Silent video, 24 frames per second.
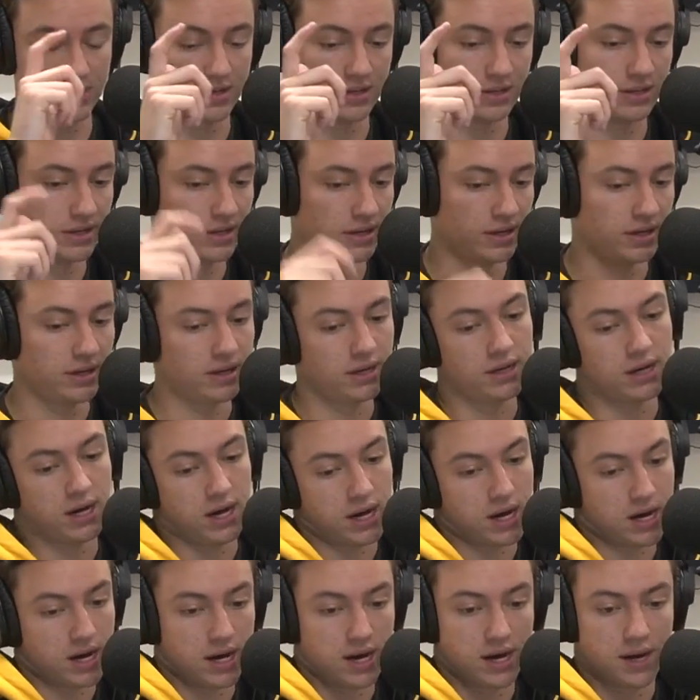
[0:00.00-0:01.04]
And
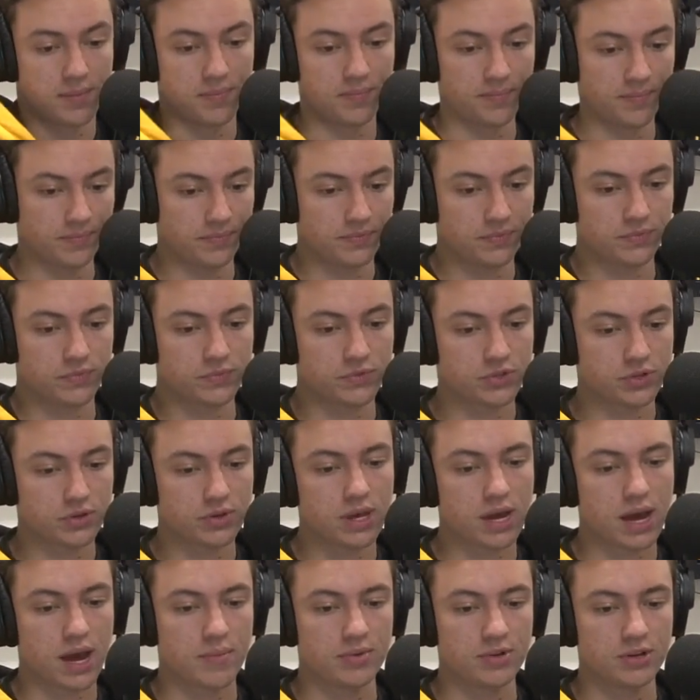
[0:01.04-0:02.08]
um, so,
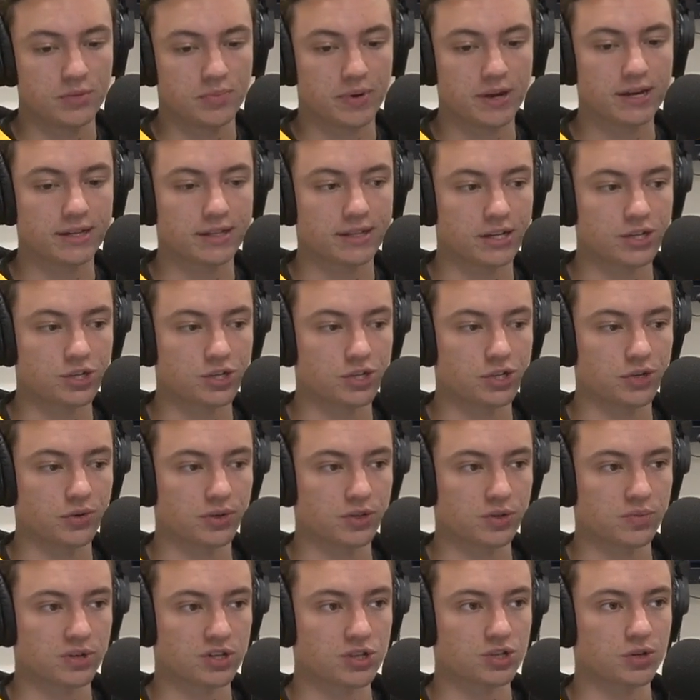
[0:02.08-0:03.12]
yeah, I mean, you pay attention to
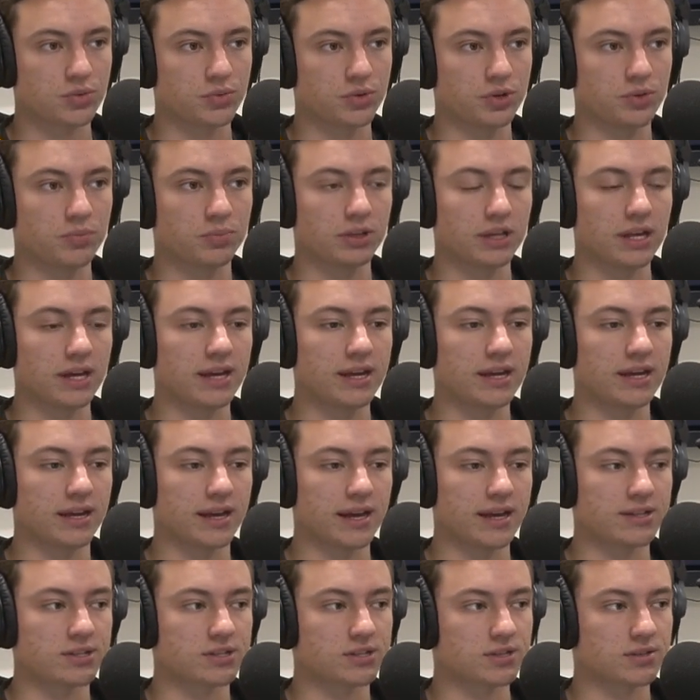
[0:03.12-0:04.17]
it, especially when you play
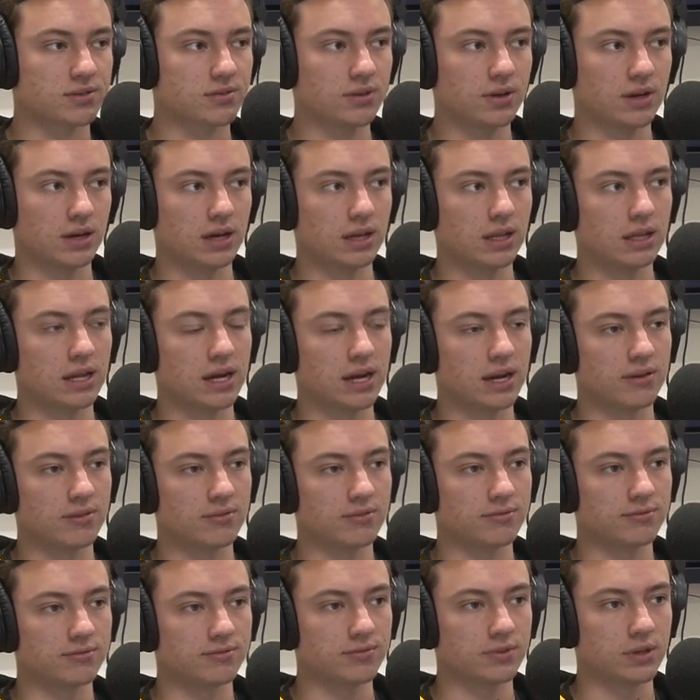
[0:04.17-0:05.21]
against a lot
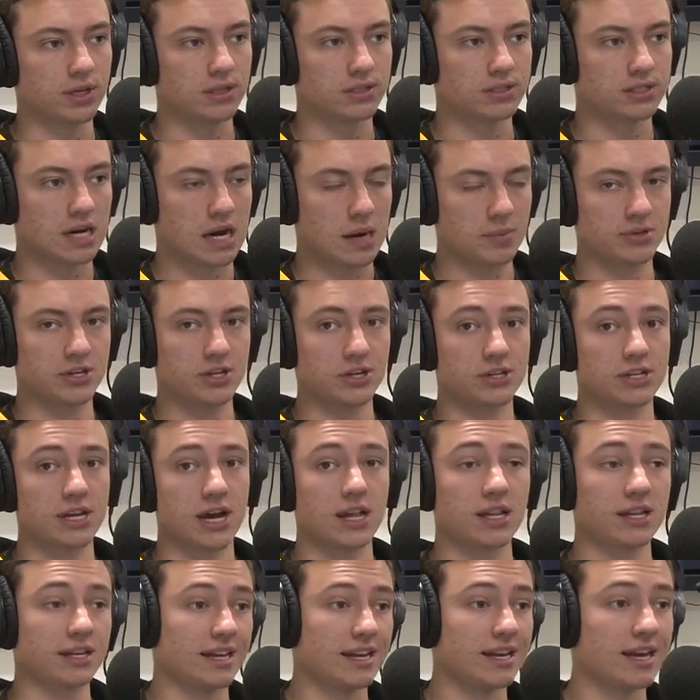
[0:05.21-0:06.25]
of uh, top tier
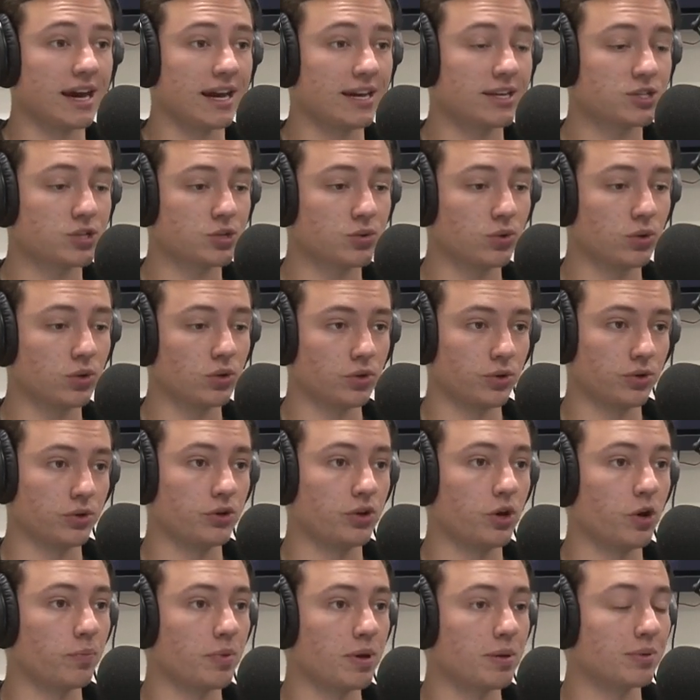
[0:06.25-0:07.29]
talent in high school, or,
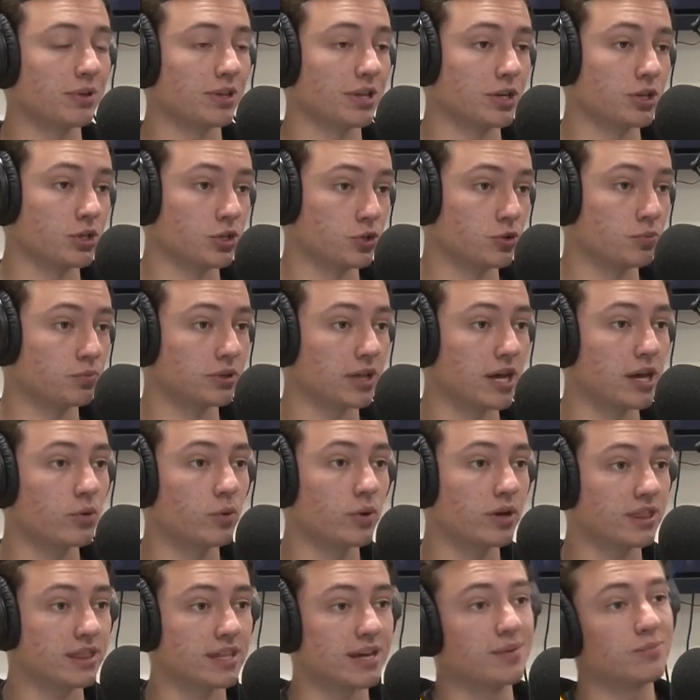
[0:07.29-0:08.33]
you know, people that do play
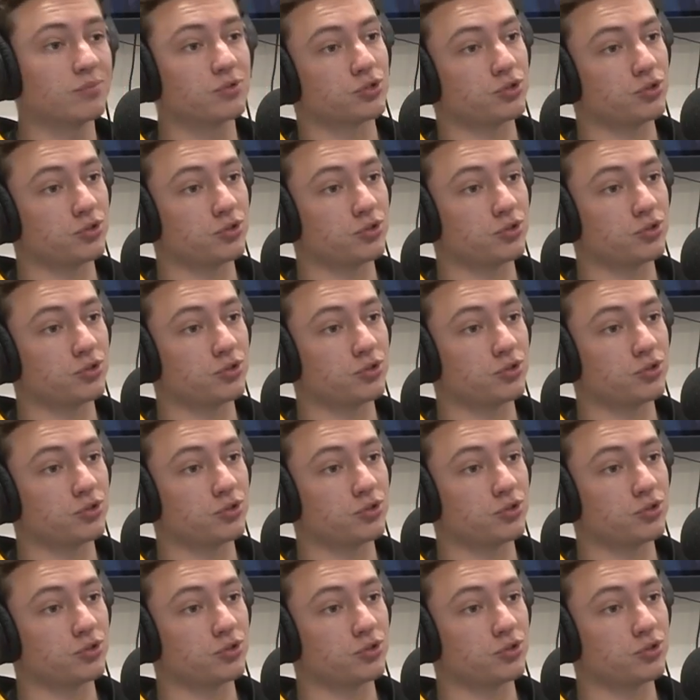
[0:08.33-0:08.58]
with them.